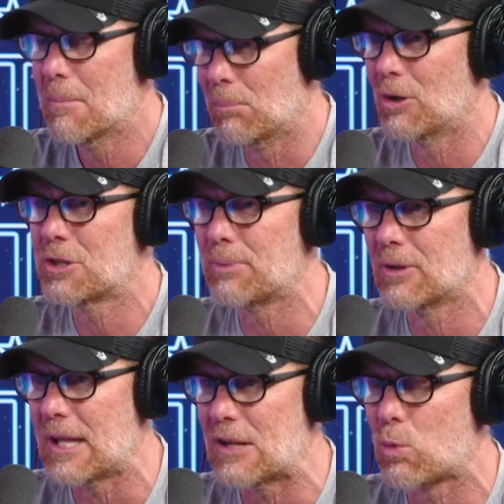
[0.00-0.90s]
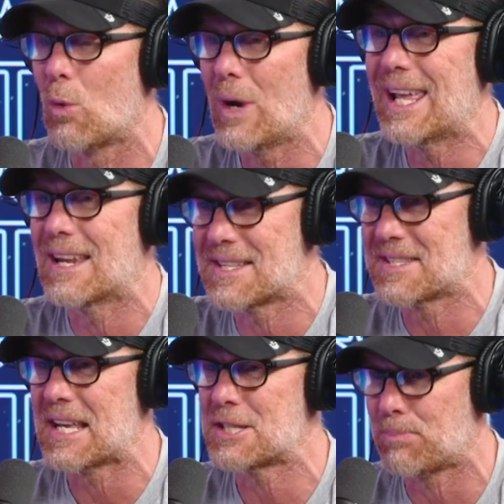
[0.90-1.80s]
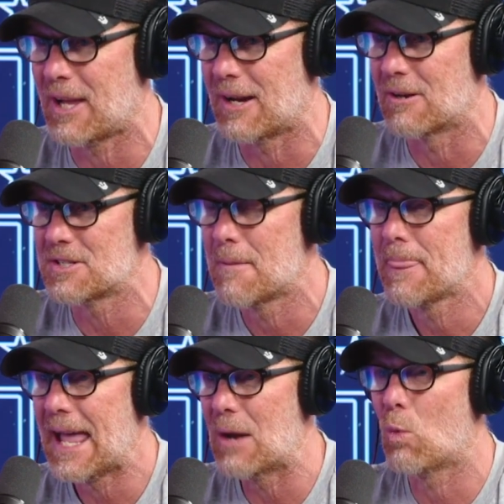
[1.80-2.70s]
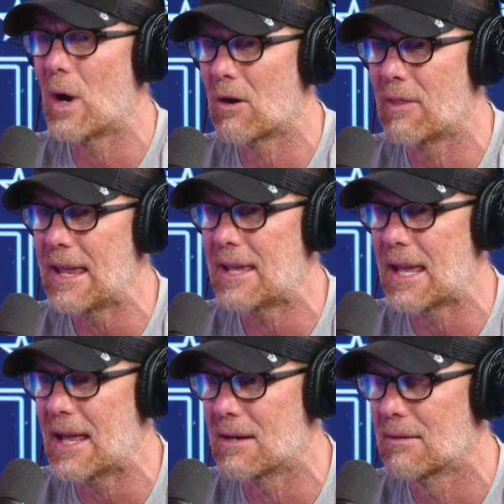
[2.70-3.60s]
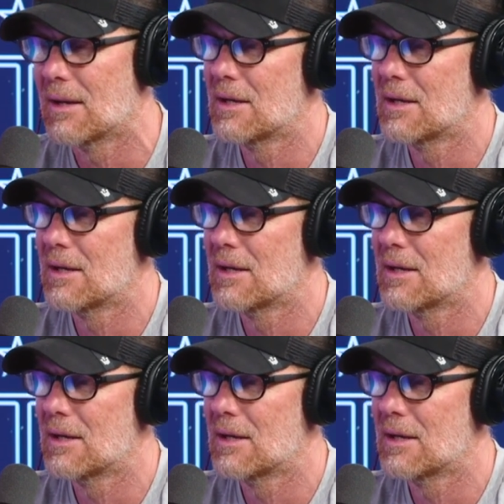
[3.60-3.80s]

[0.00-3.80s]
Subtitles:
Multiple leagues where we can assess players and where they can